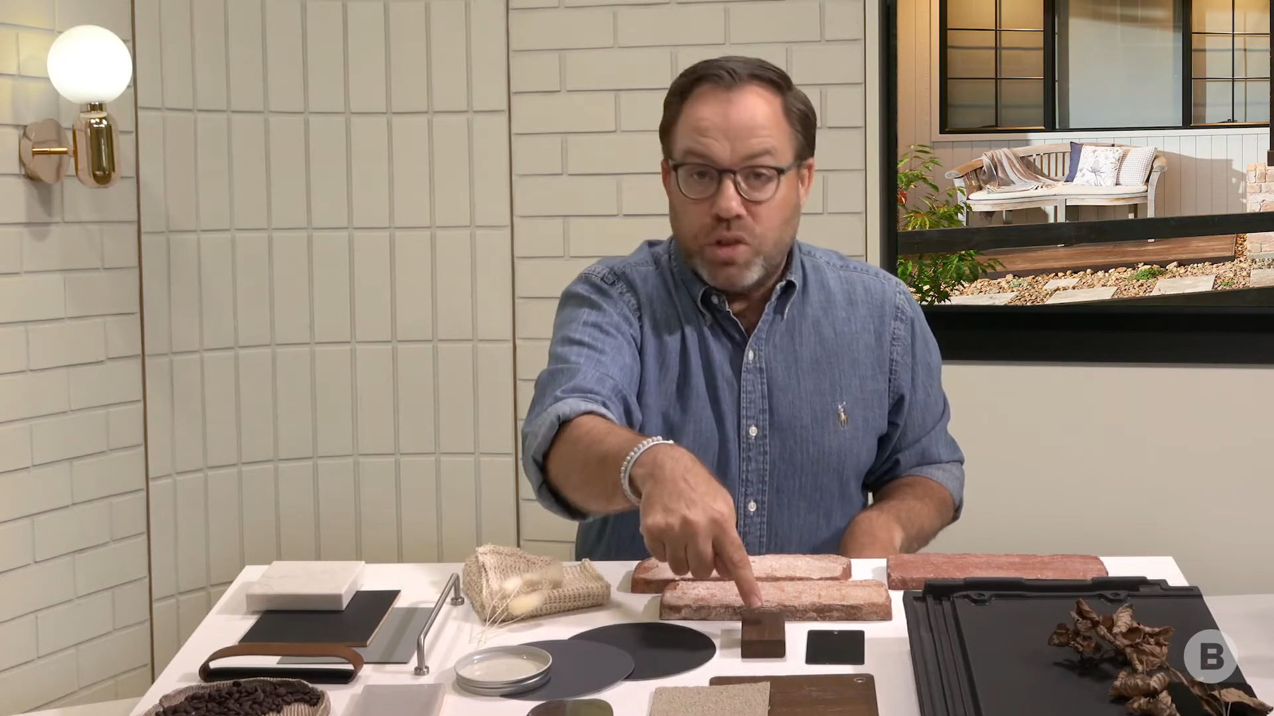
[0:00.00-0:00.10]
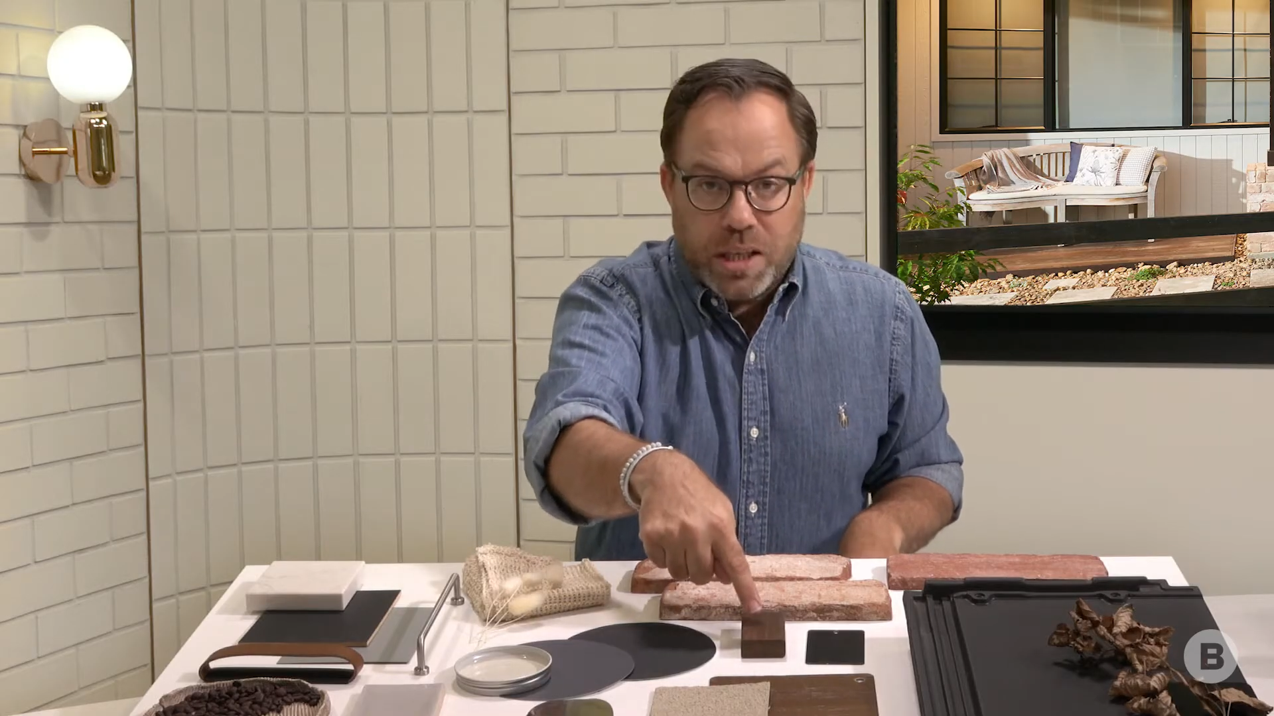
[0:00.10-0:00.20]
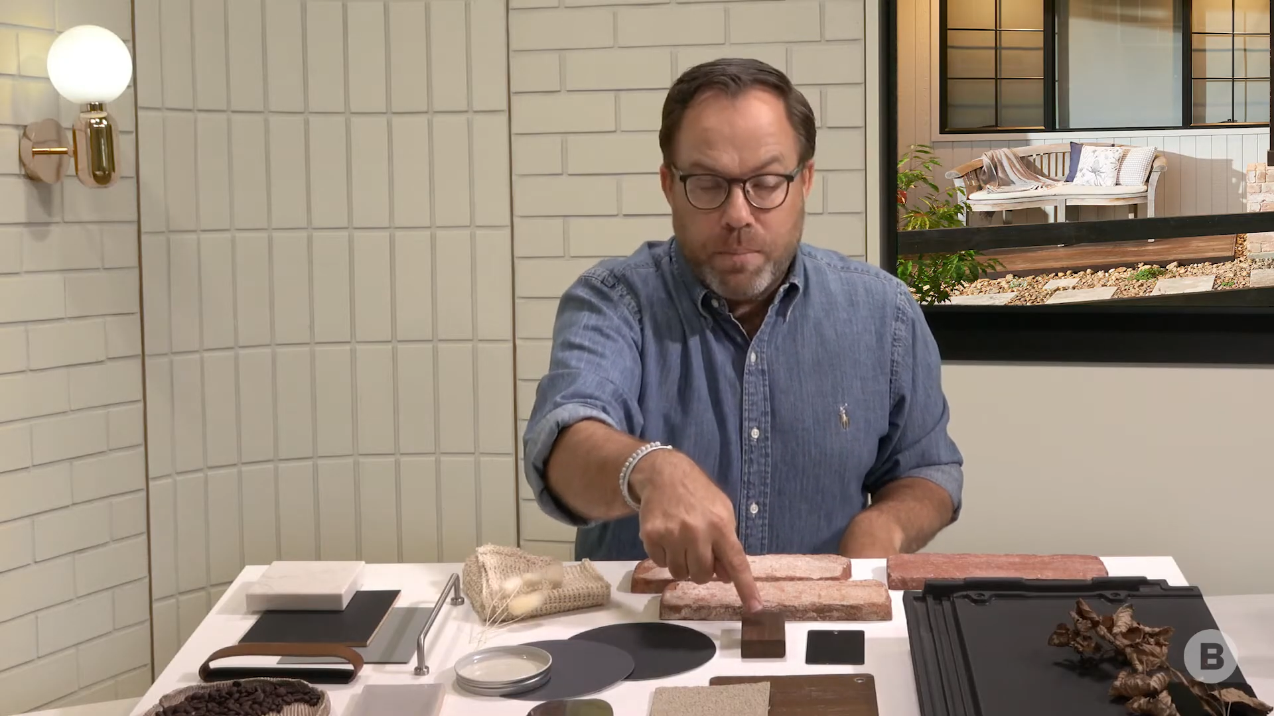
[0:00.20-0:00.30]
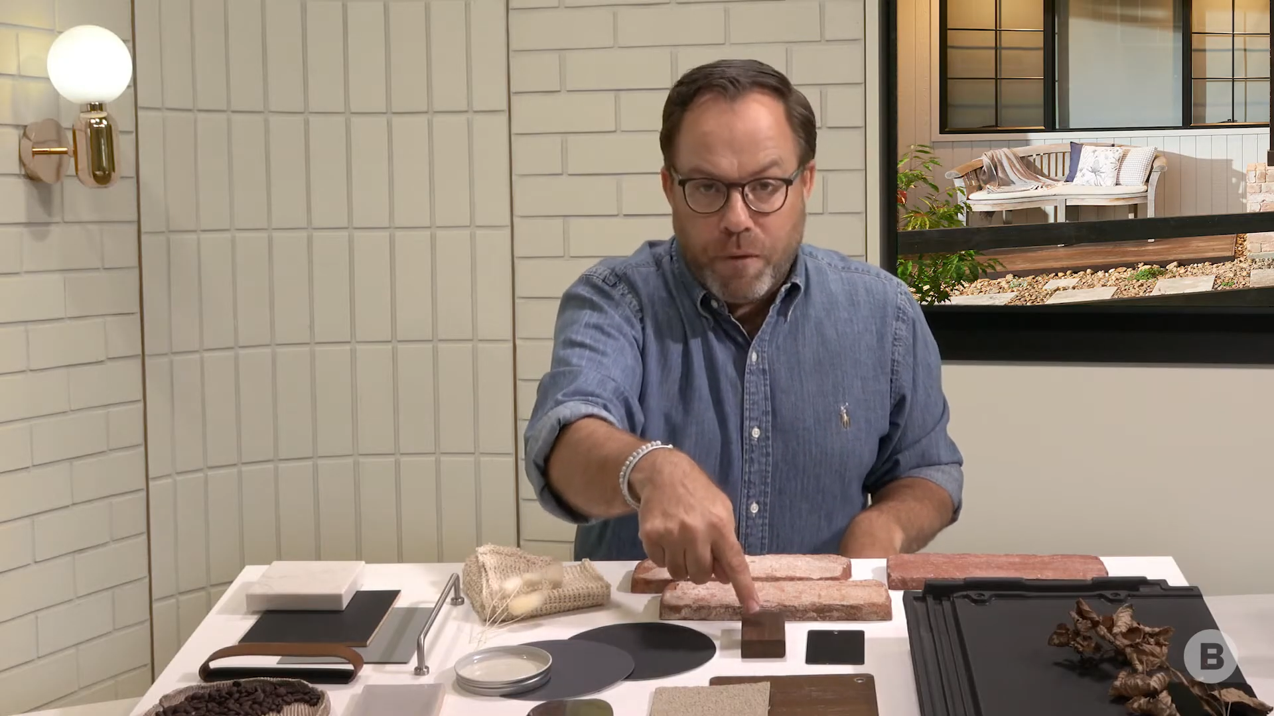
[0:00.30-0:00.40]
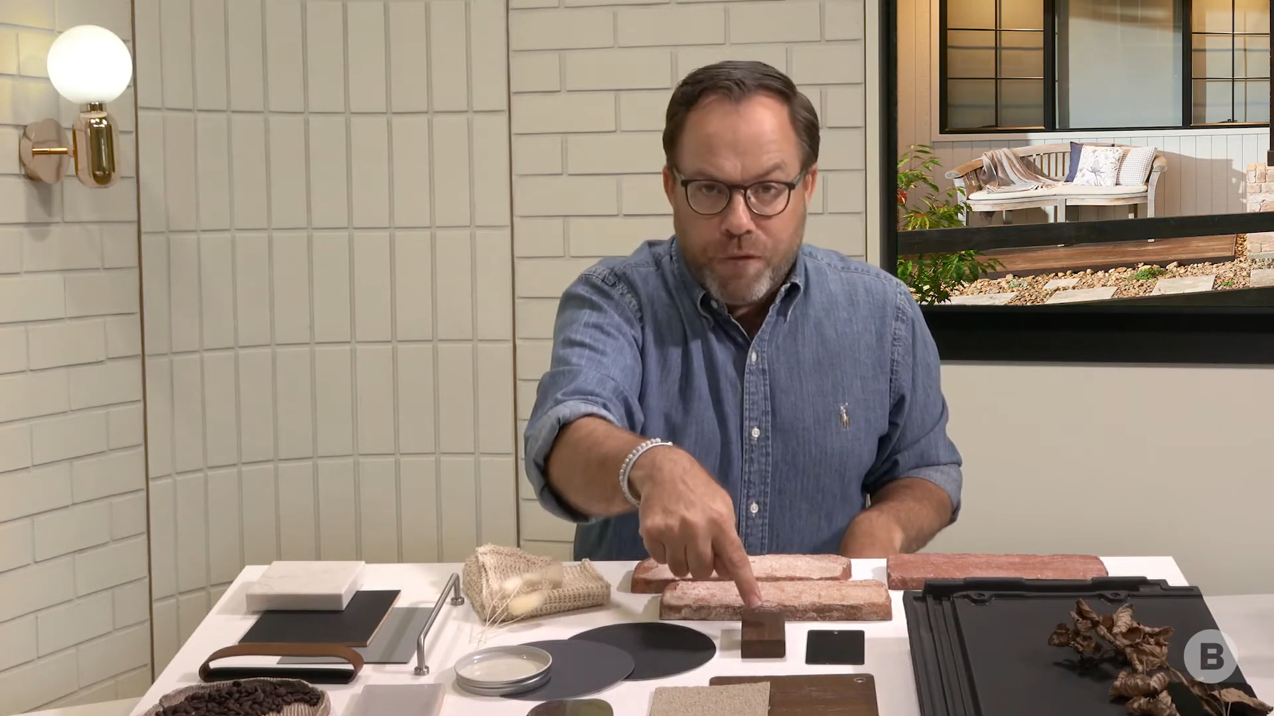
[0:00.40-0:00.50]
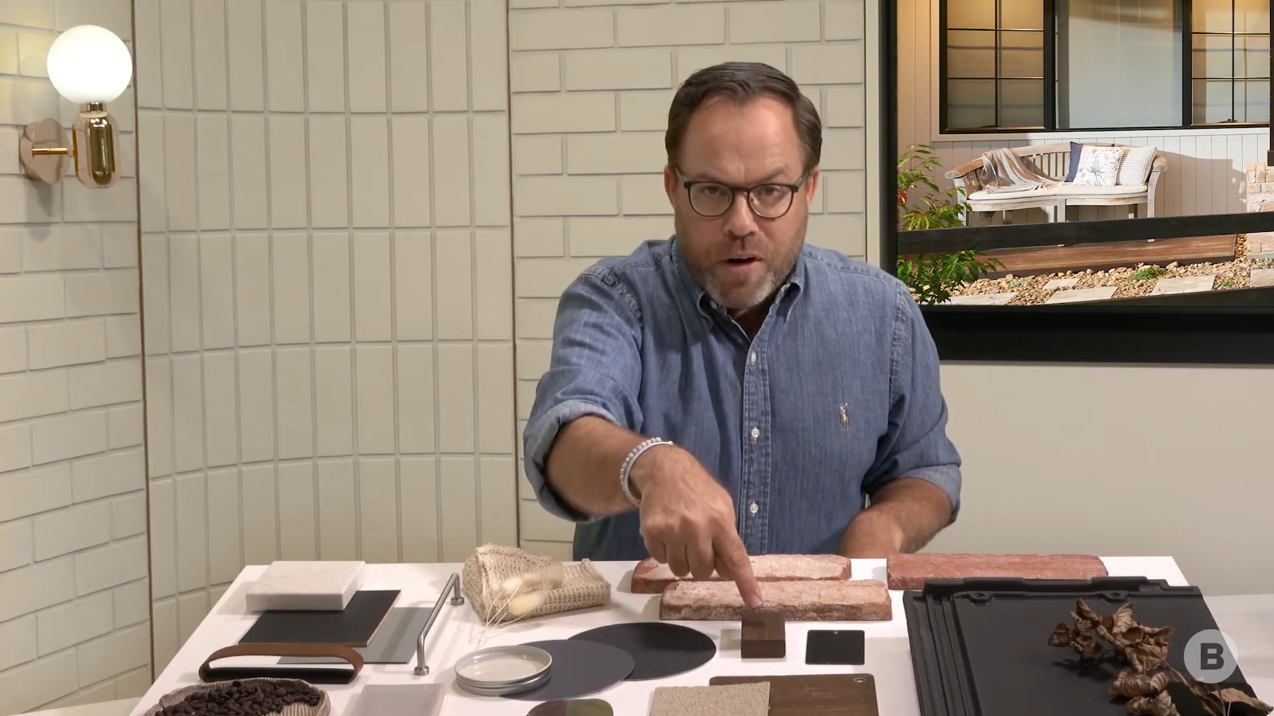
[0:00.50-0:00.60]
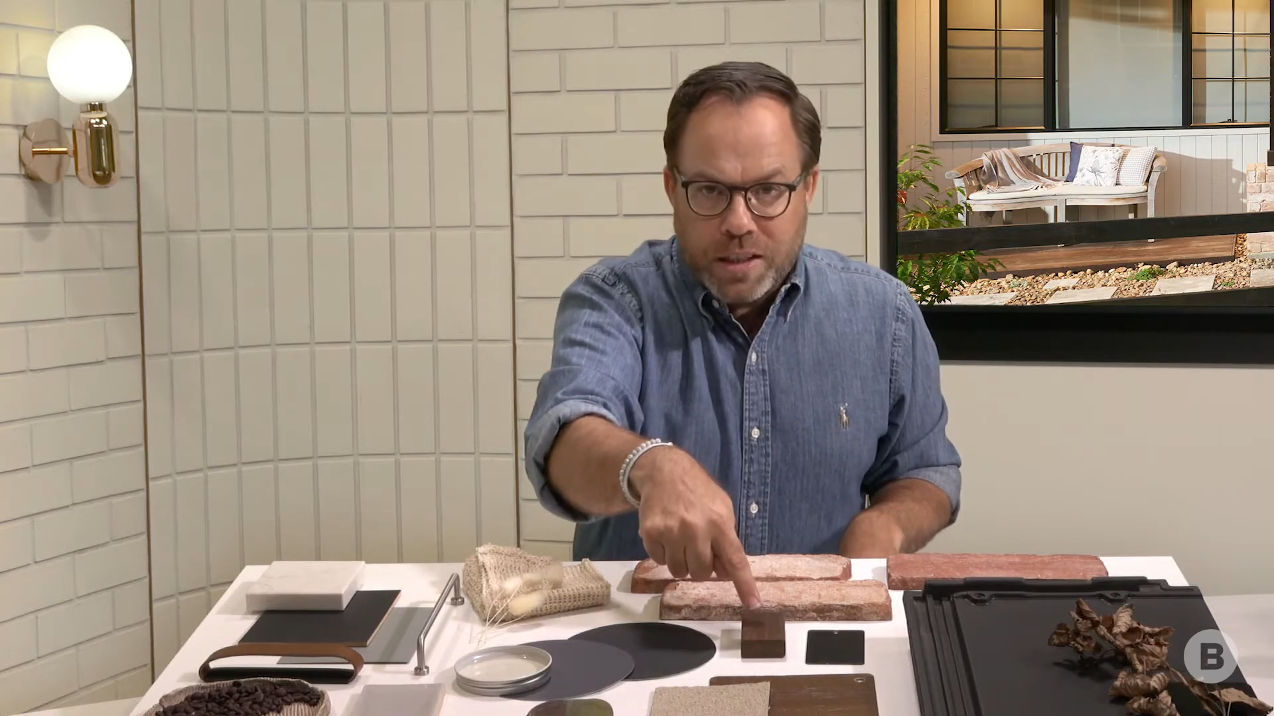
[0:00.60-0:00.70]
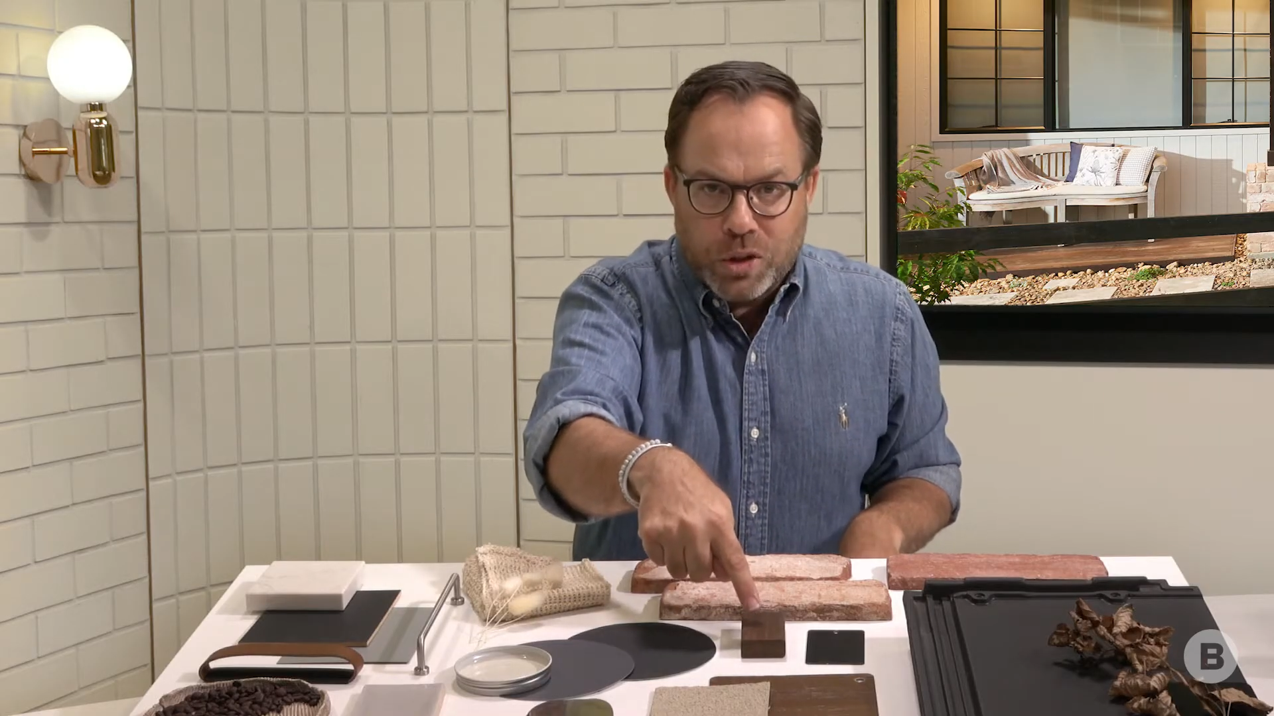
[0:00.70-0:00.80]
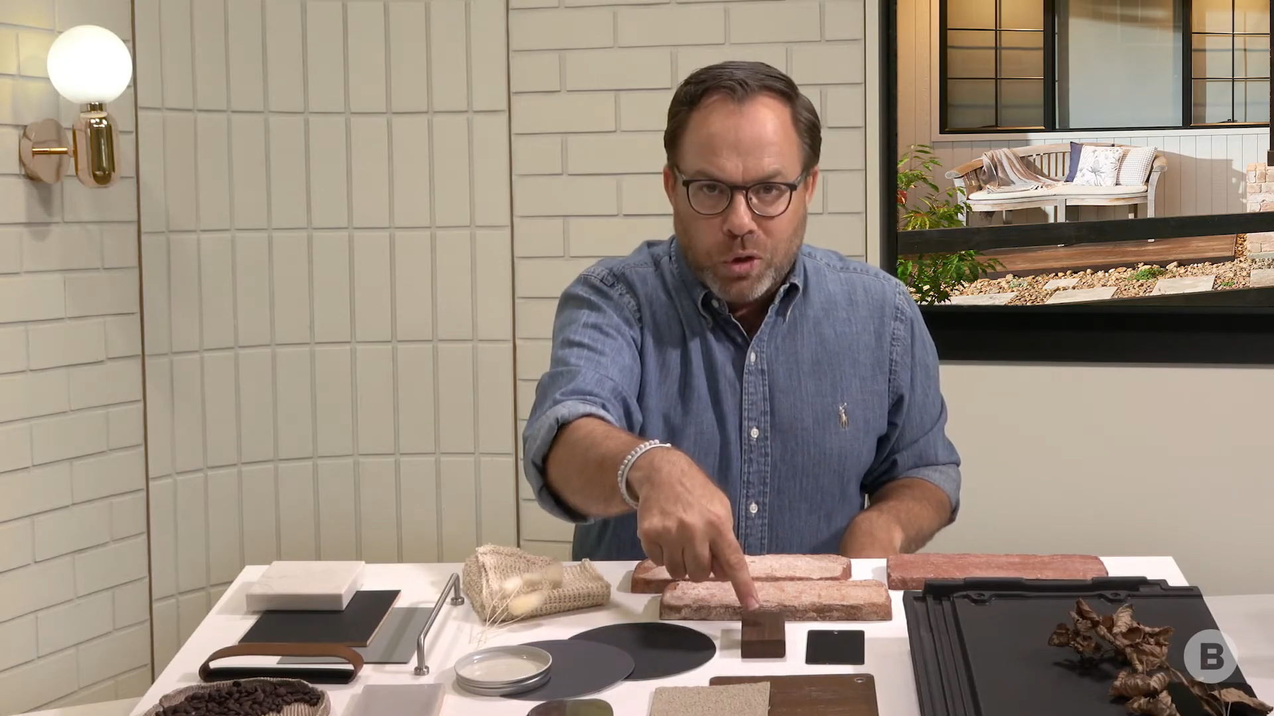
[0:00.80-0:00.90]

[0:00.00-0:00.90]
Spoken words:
timber front